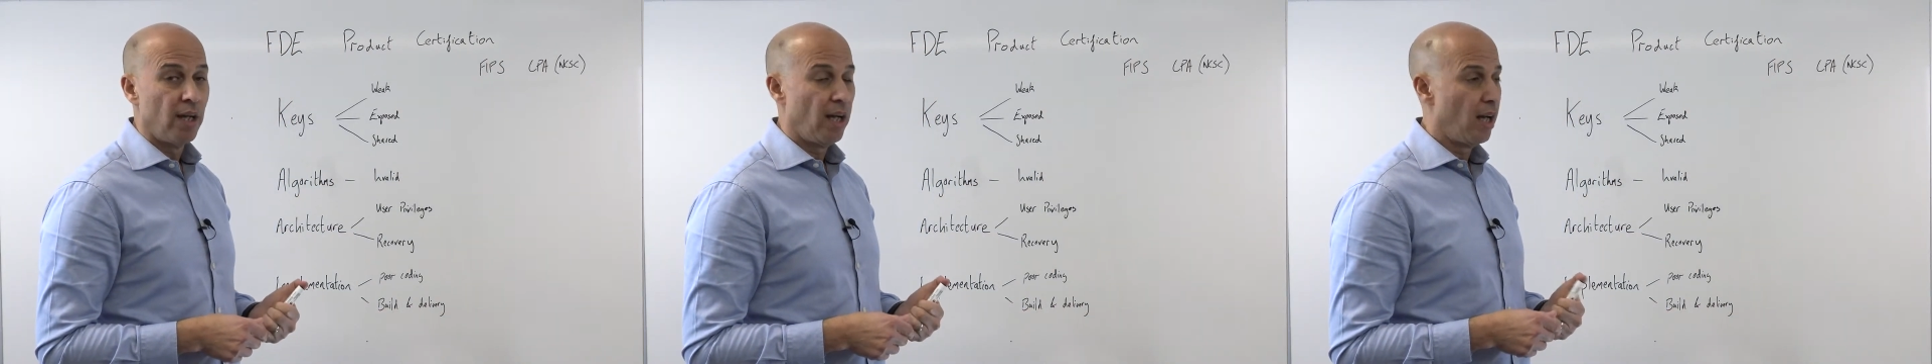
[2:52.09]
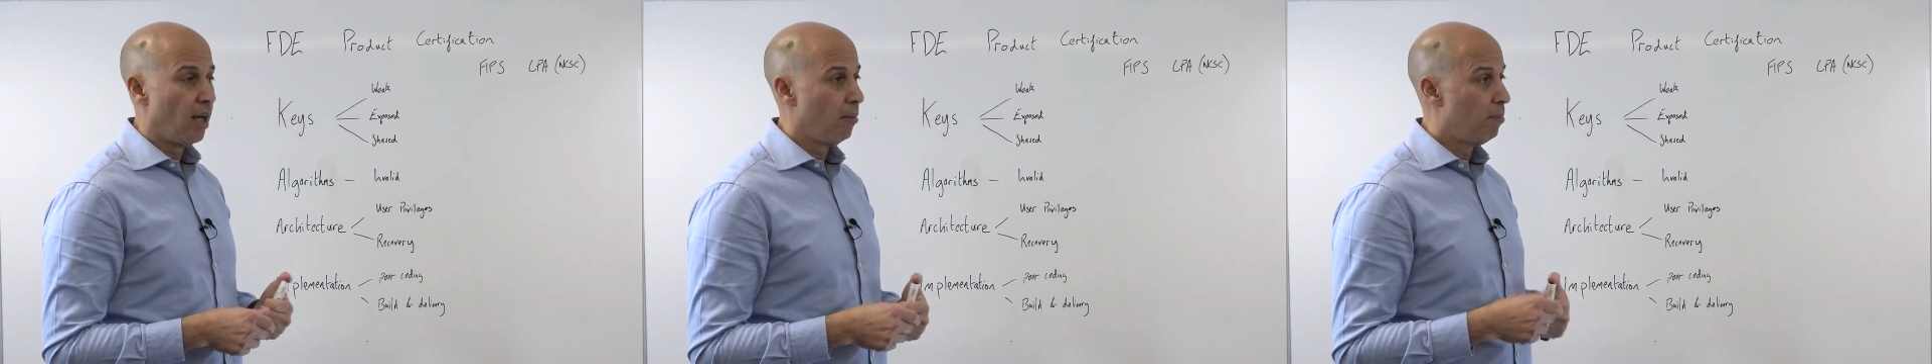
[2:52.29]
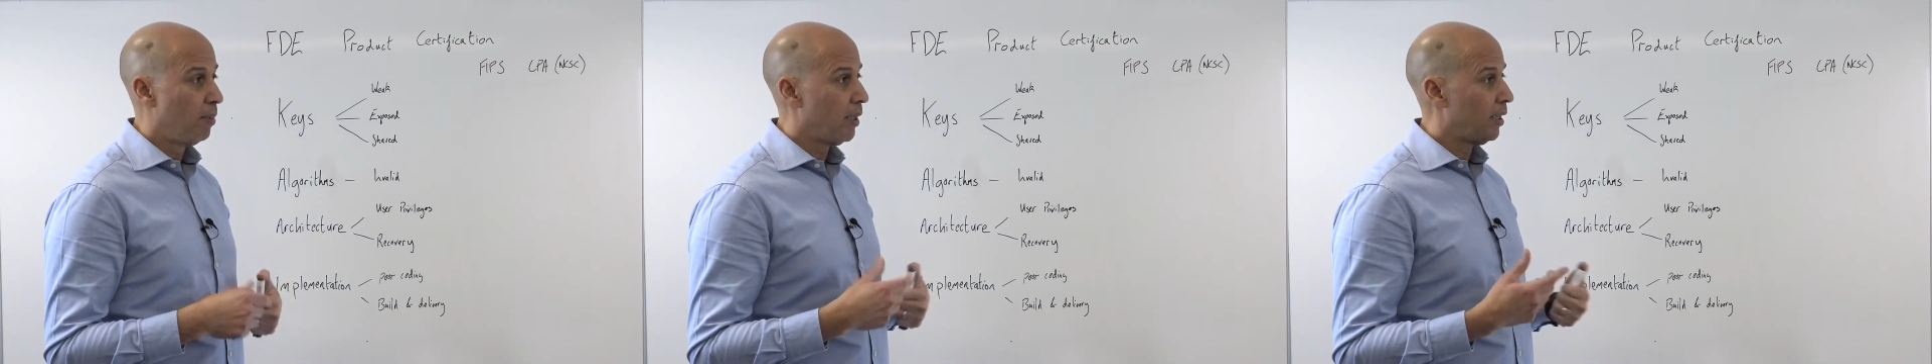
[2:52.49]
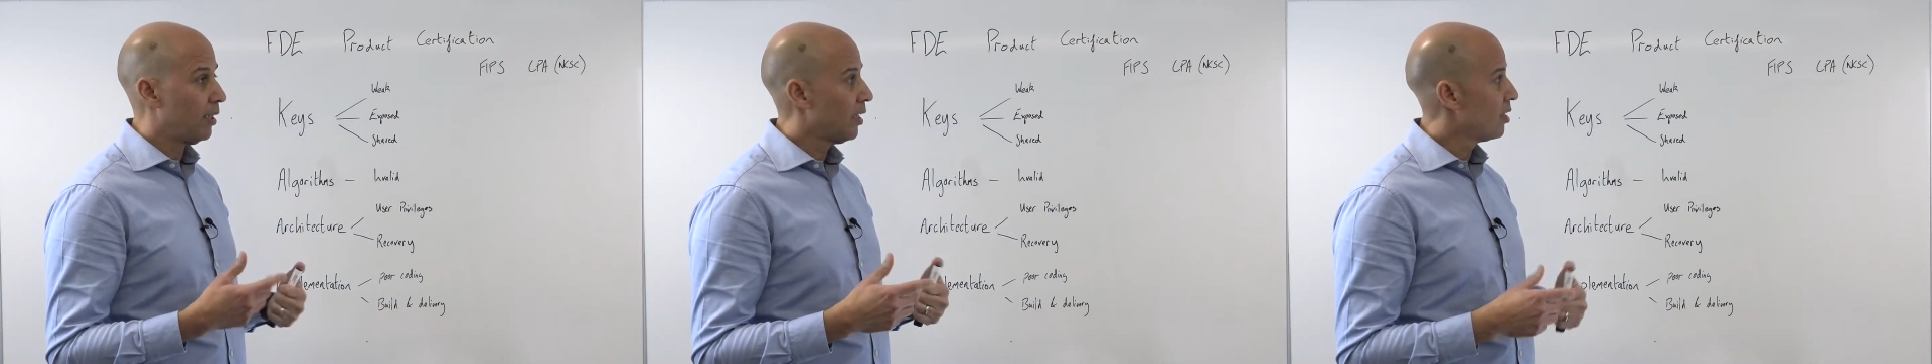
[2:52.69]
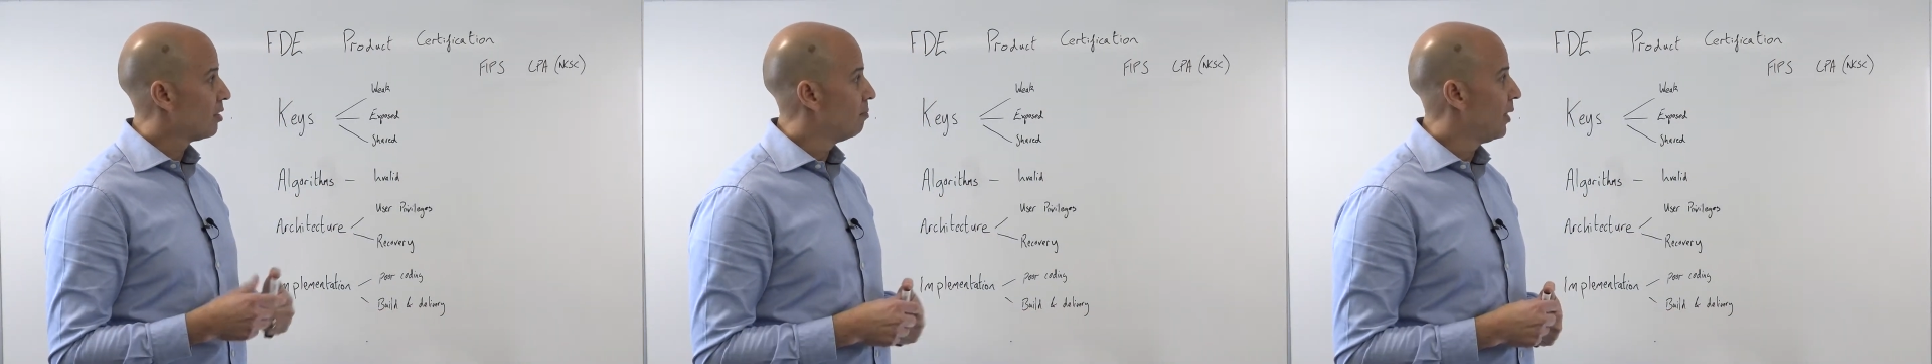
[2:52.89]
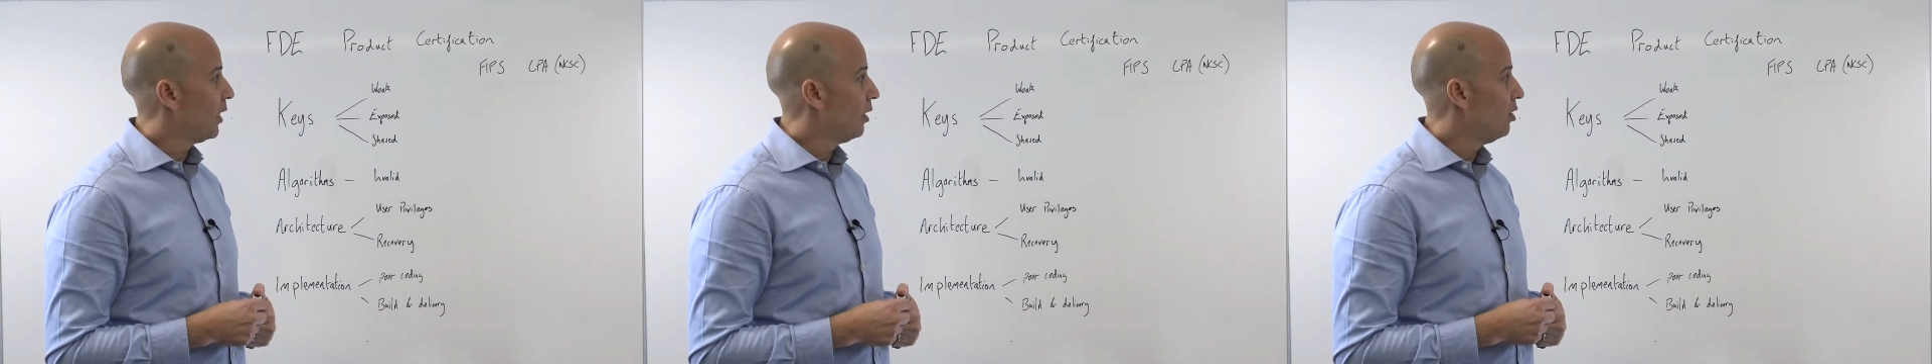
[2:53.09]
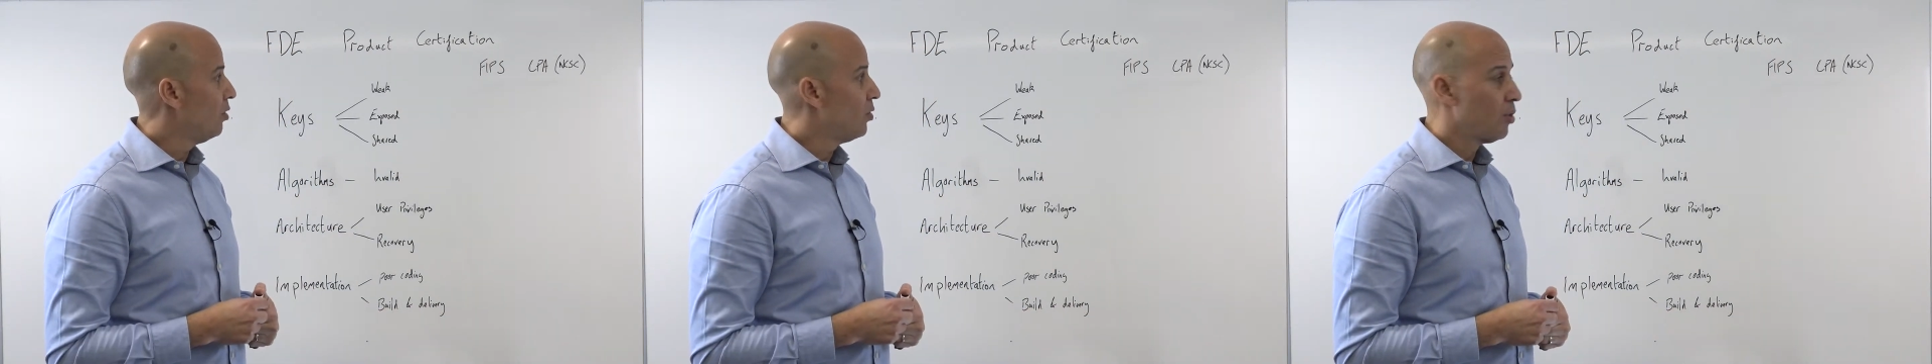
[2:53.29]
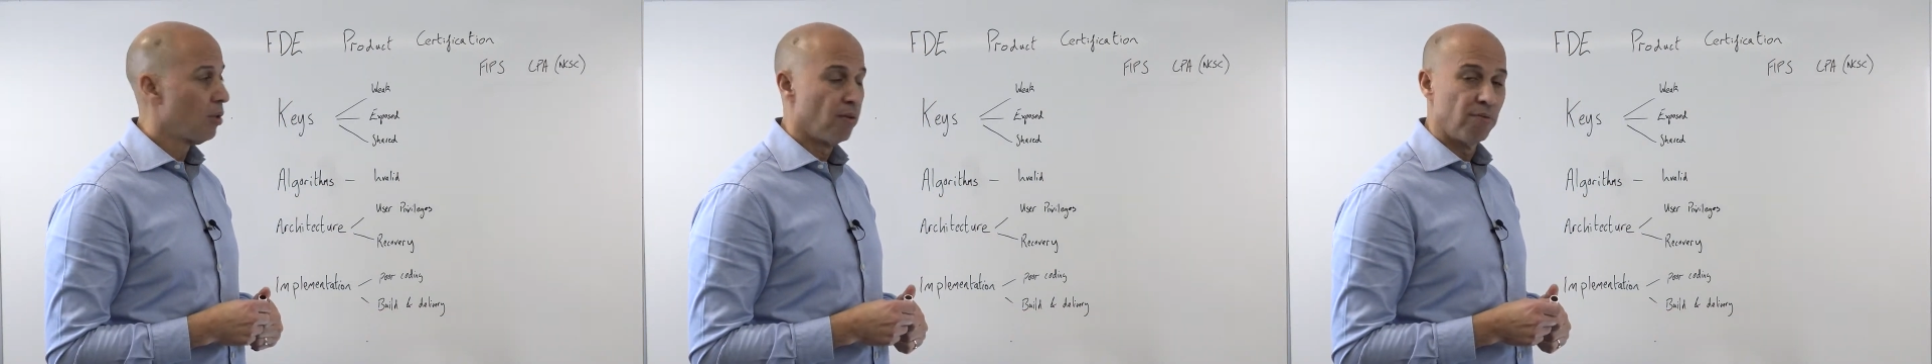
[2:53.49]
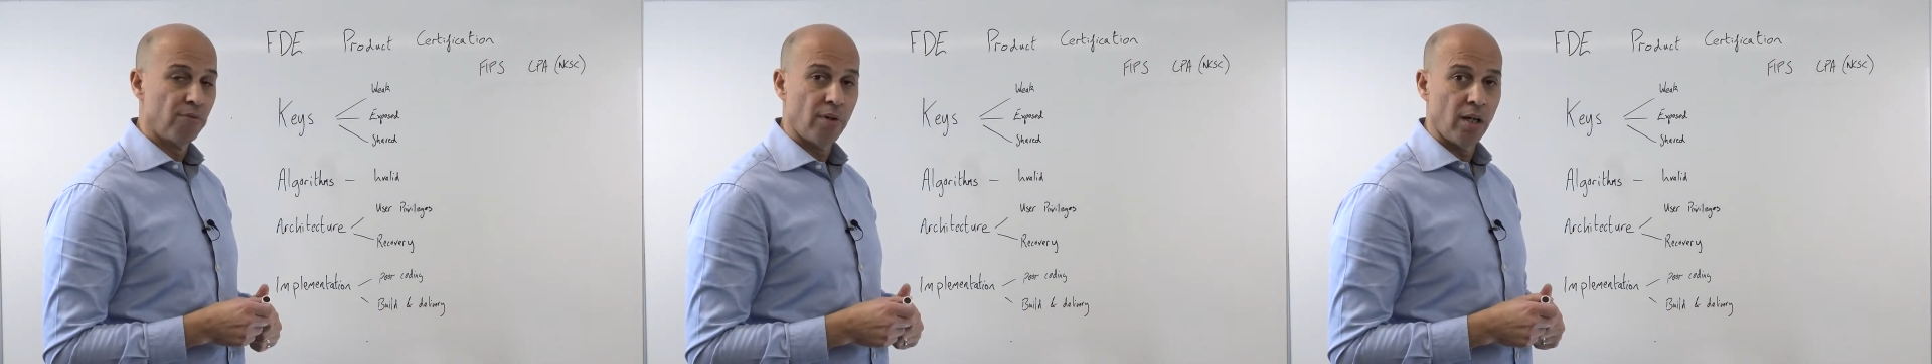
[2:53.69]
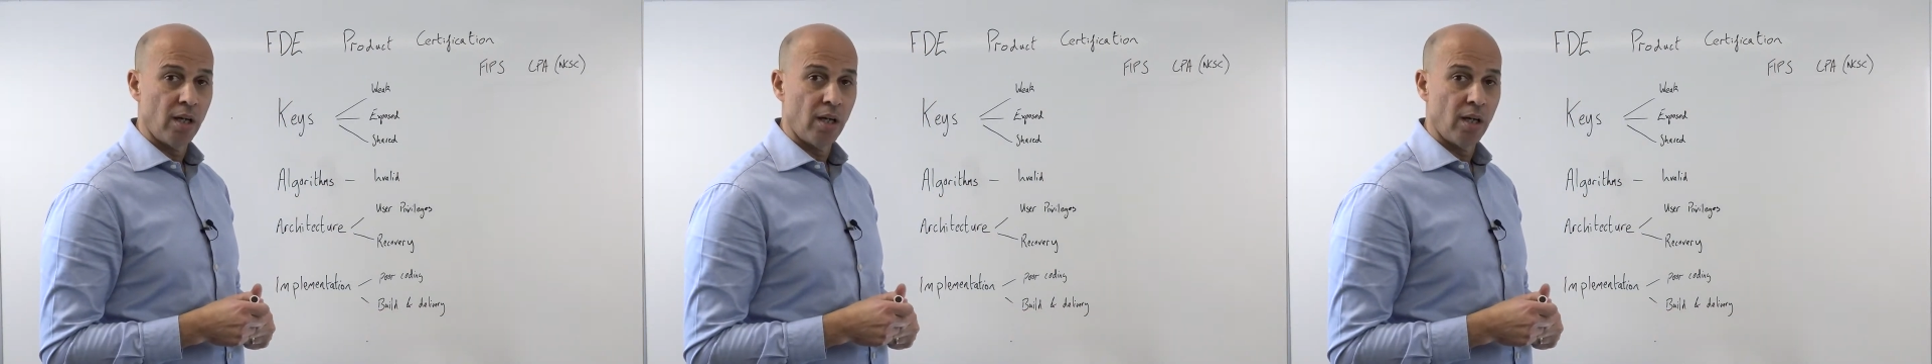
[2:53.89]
but it does make use of